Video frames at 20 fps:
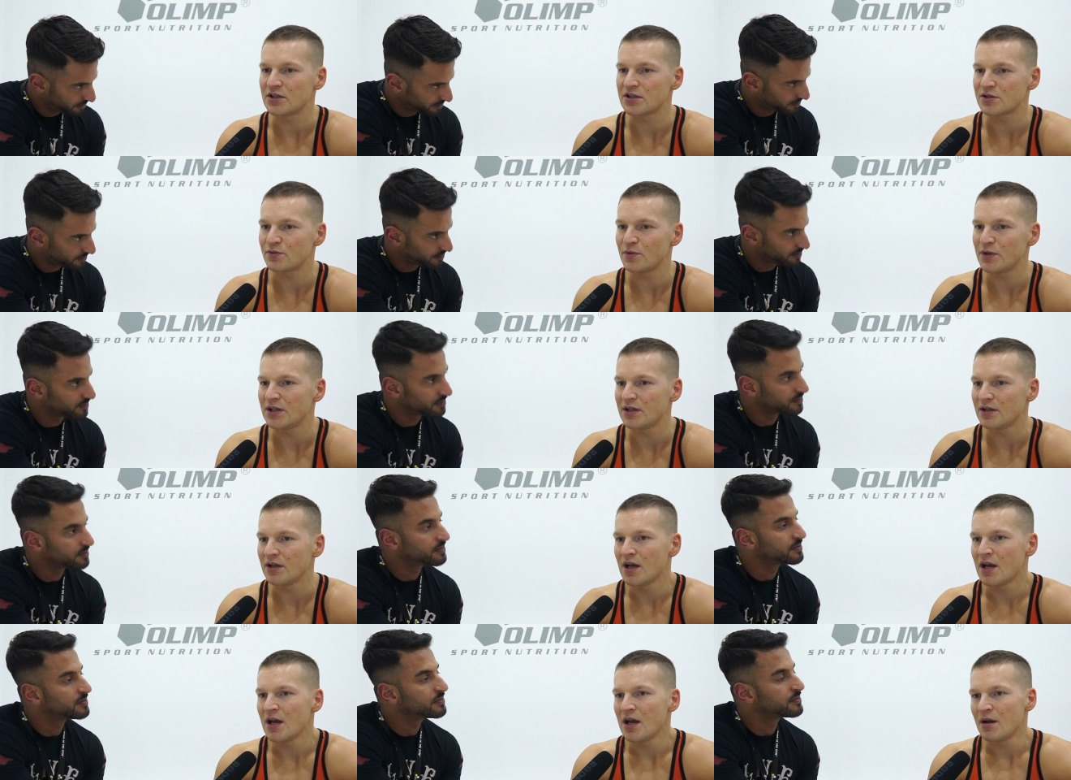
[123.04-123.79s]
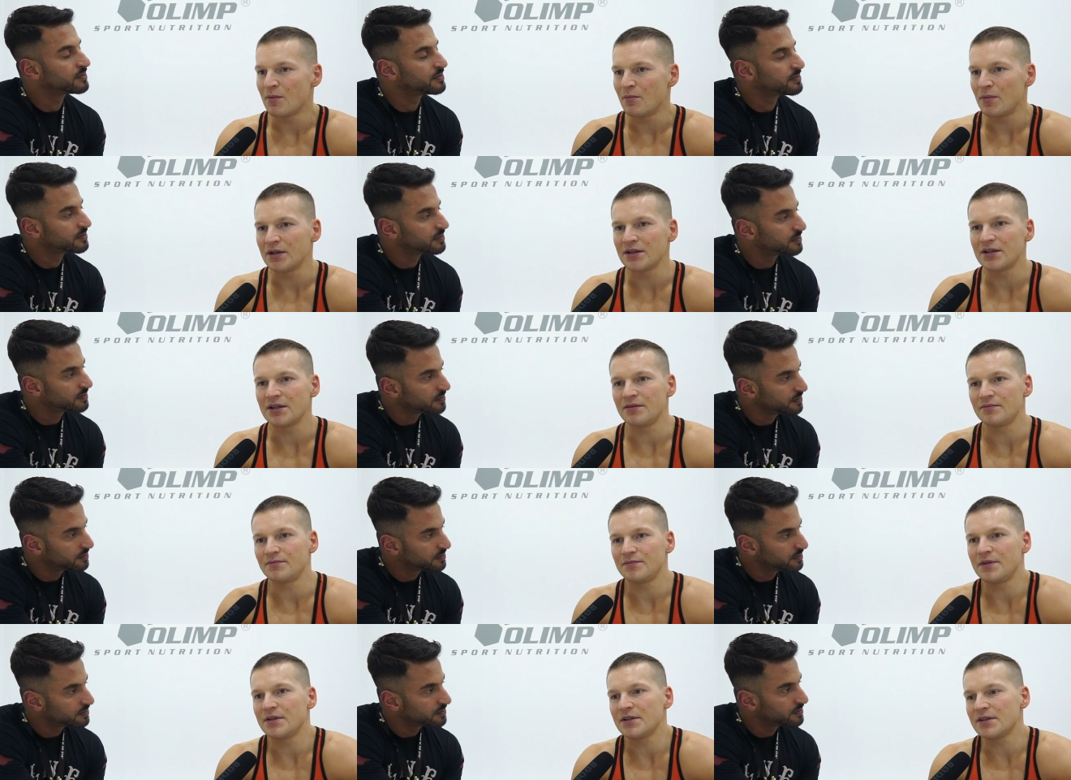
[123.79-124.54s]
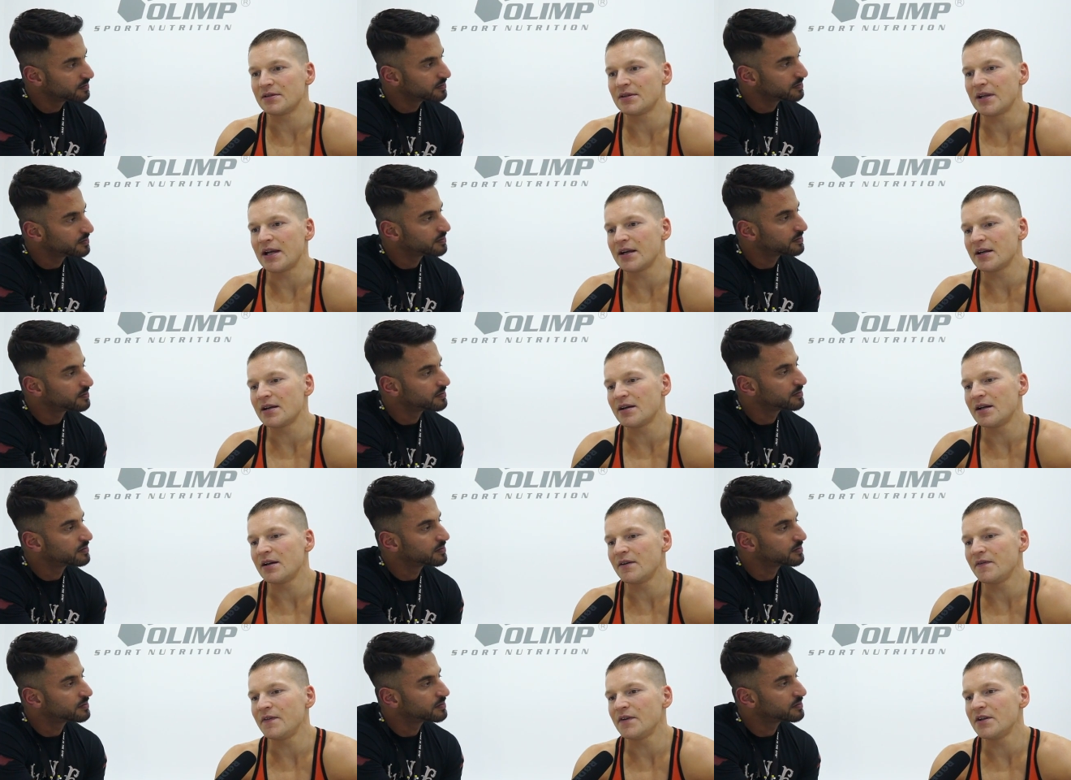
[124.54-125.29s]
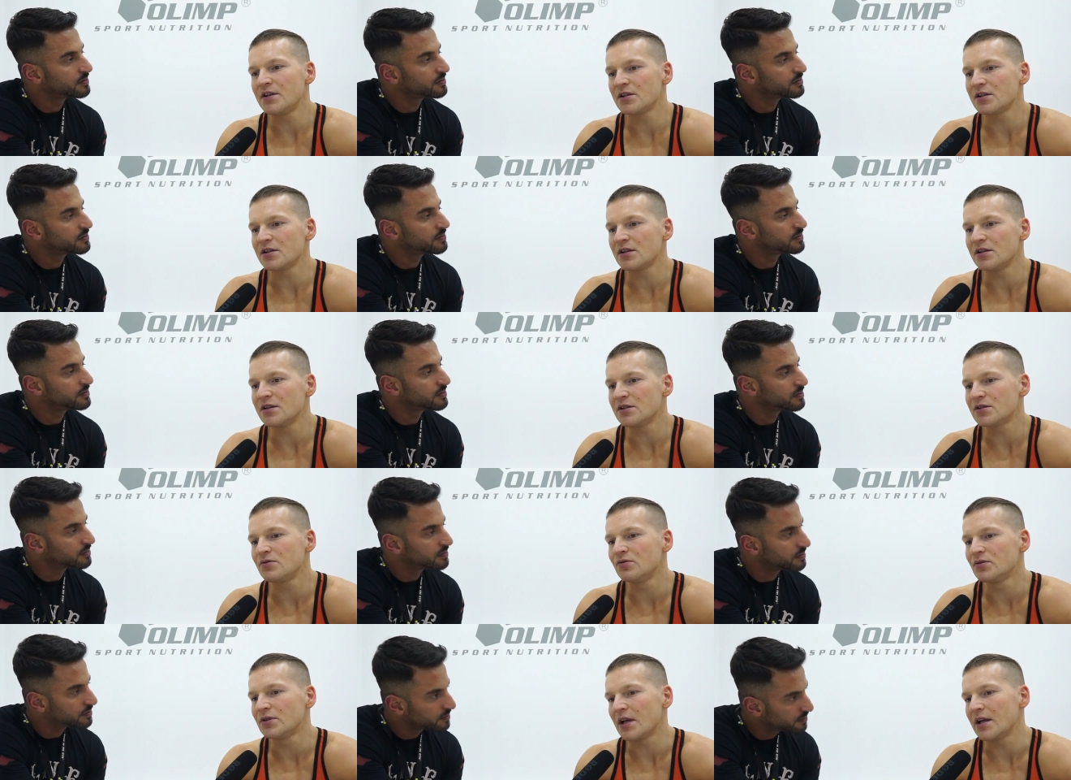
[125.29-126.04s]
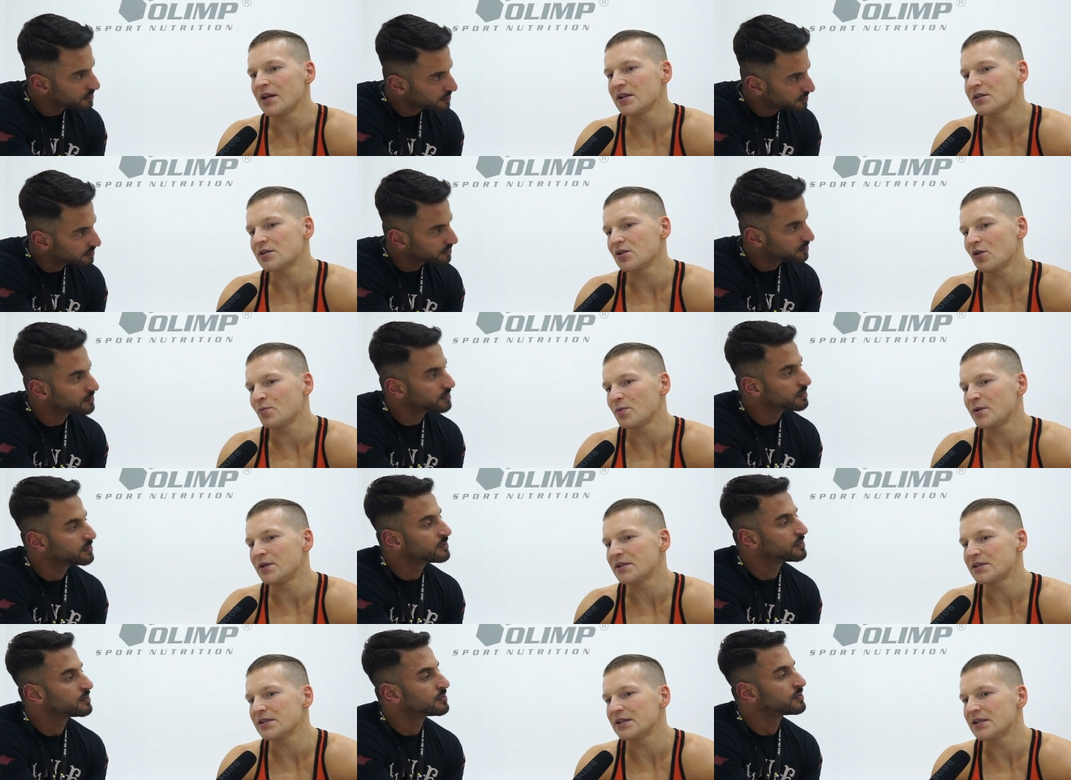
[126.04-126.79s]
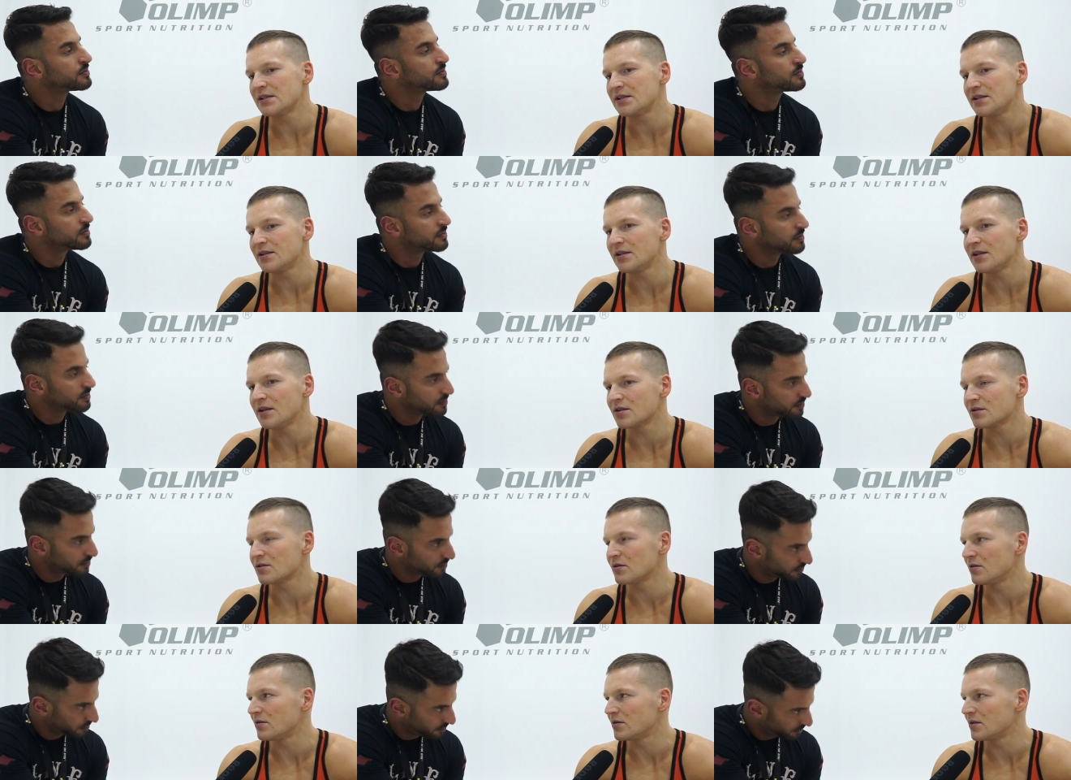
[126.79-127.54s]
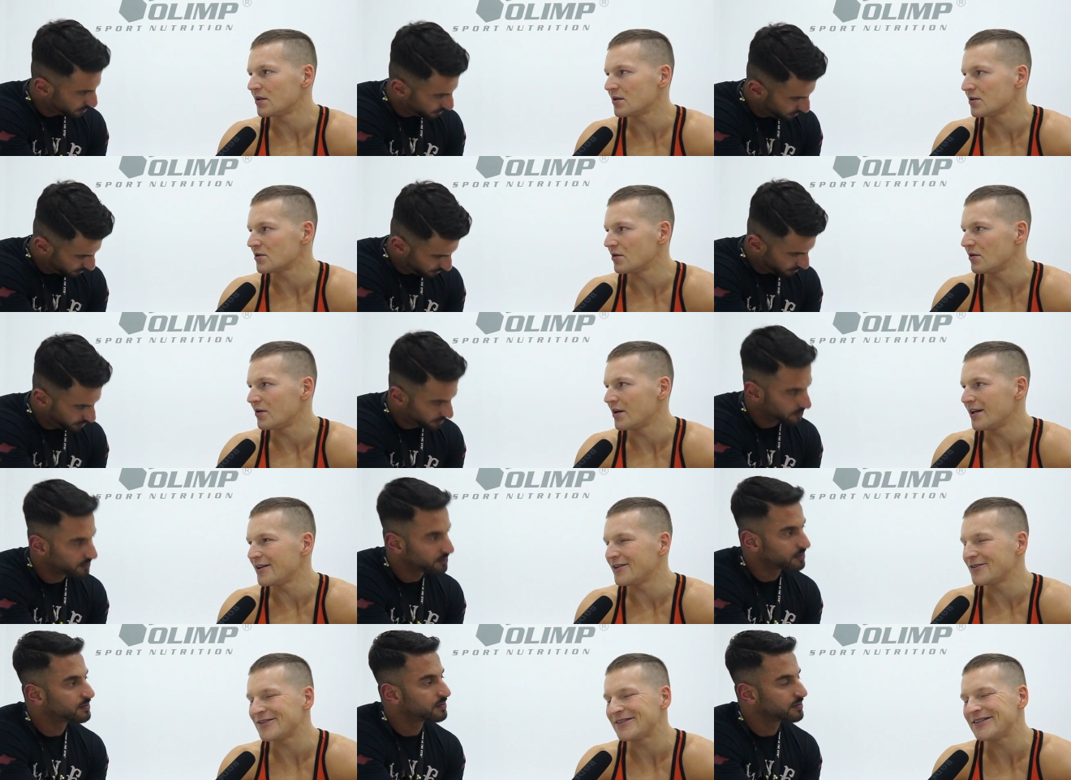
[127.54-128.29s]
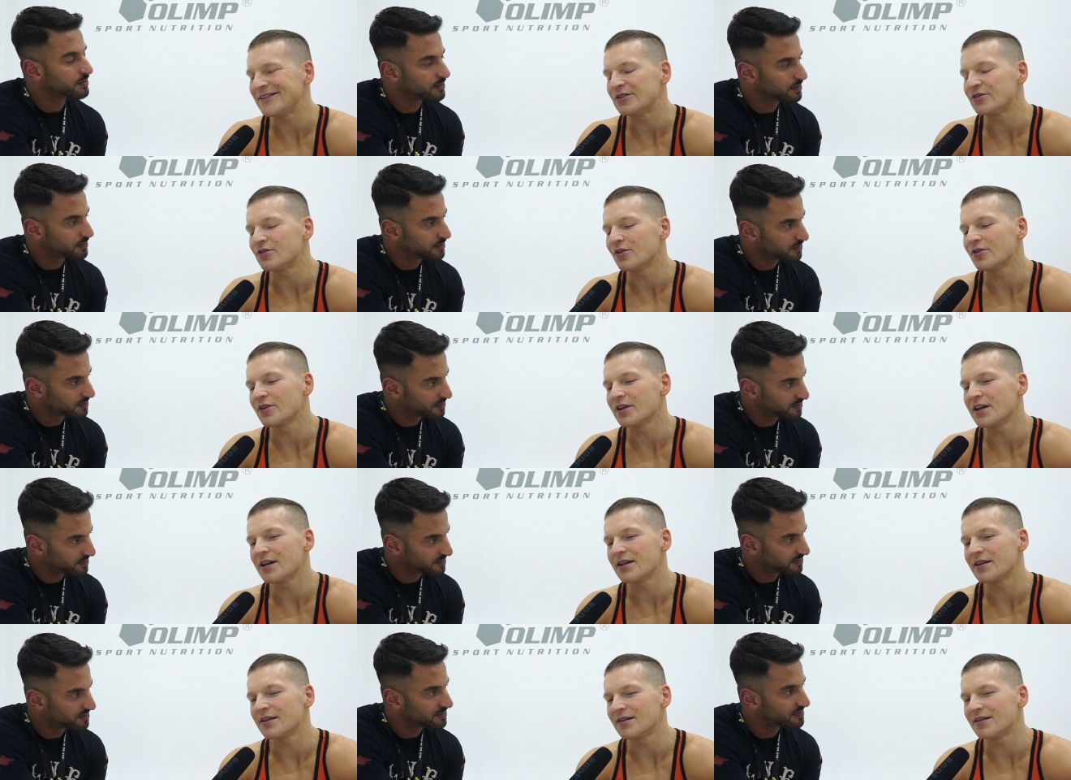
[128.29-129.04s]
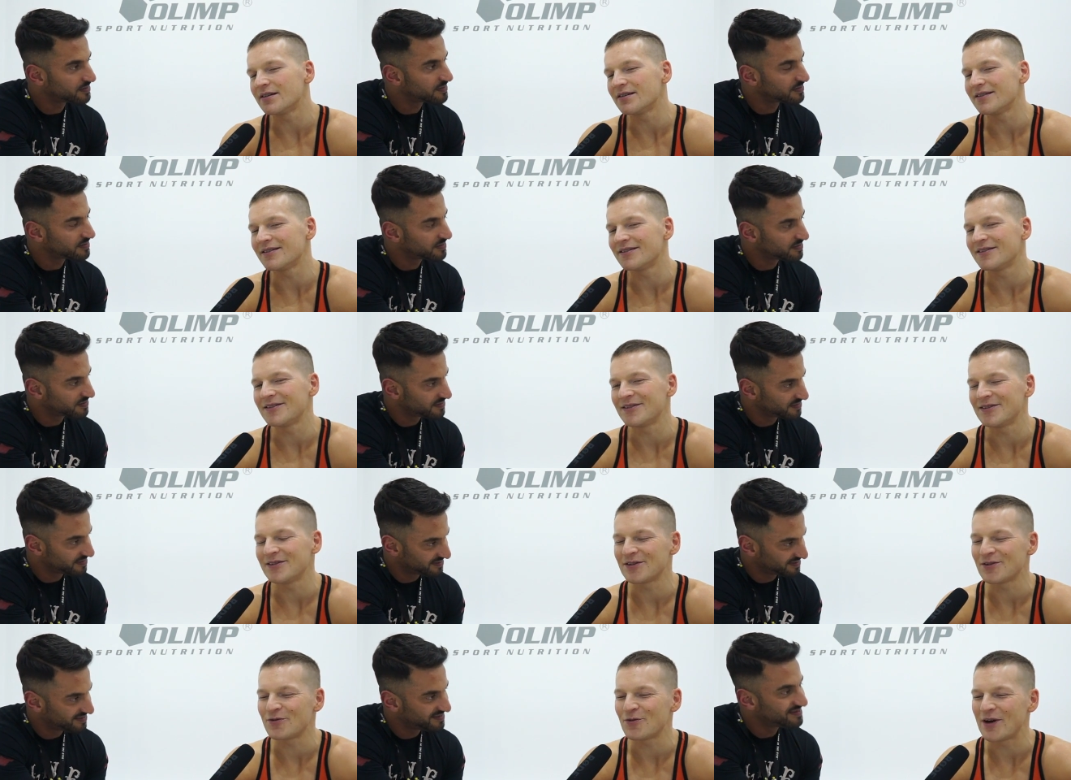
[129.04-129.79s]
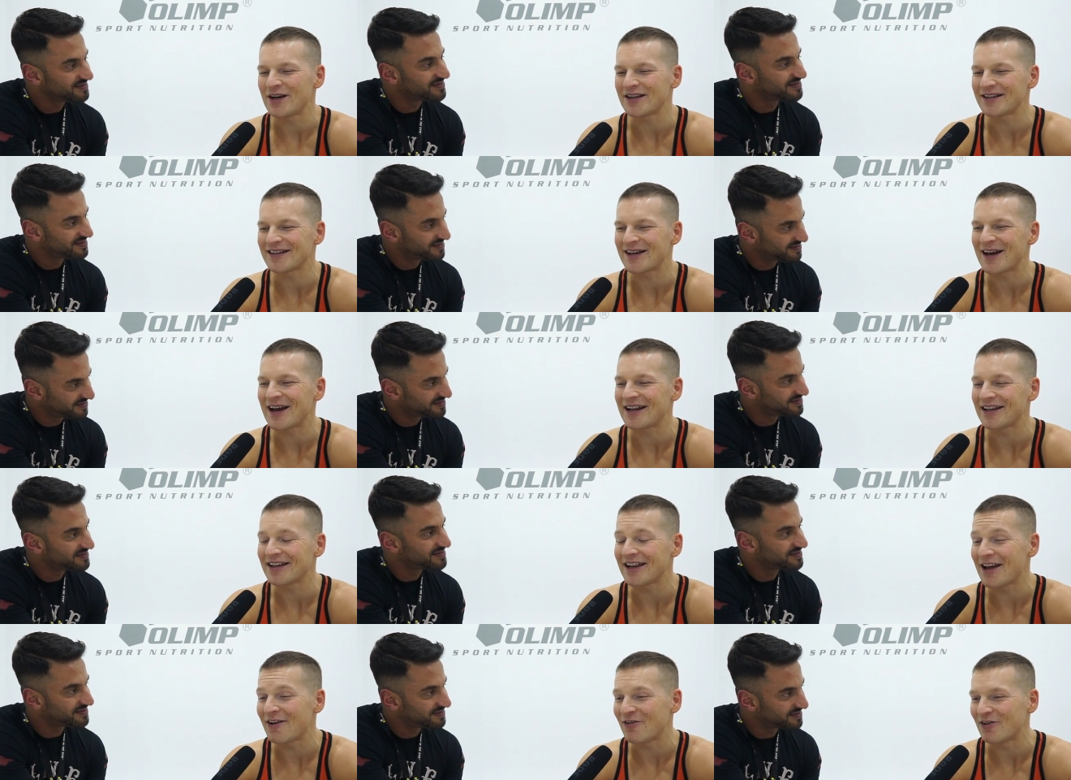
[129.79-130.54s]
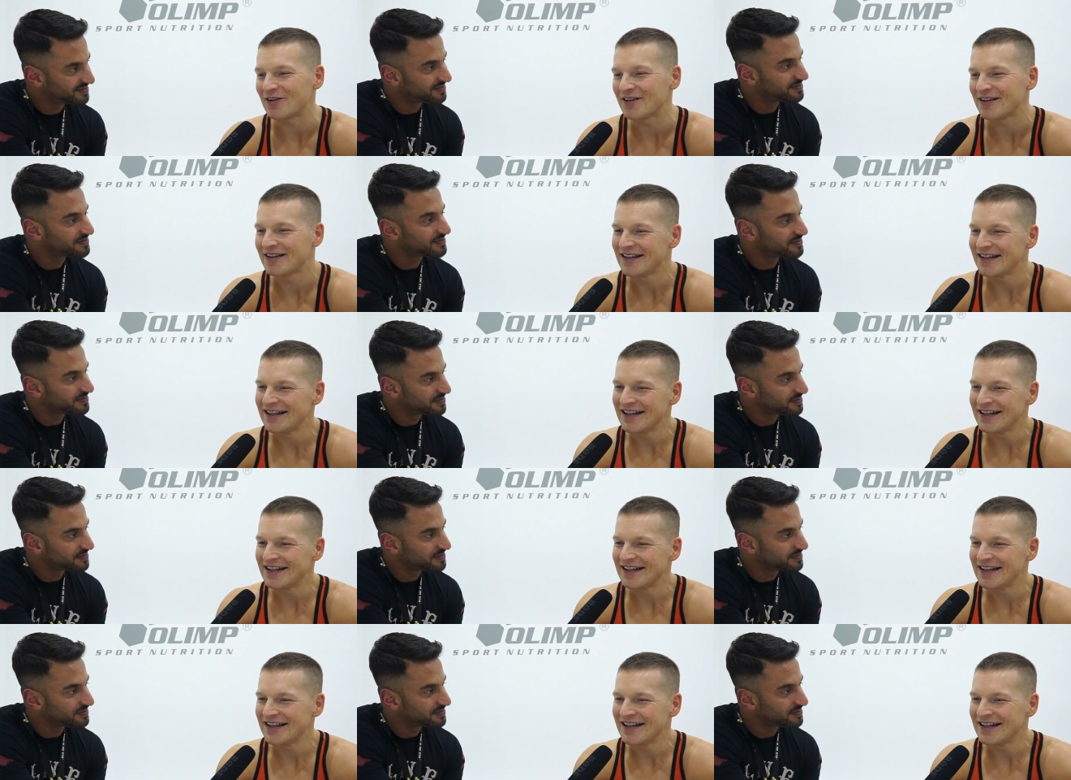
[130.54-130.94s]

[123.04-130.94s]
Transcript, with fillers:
Speaker 1: in Sweden, but like I finish, it's good I stopped in the 16 years old, so I still don't get it uh, quite high level,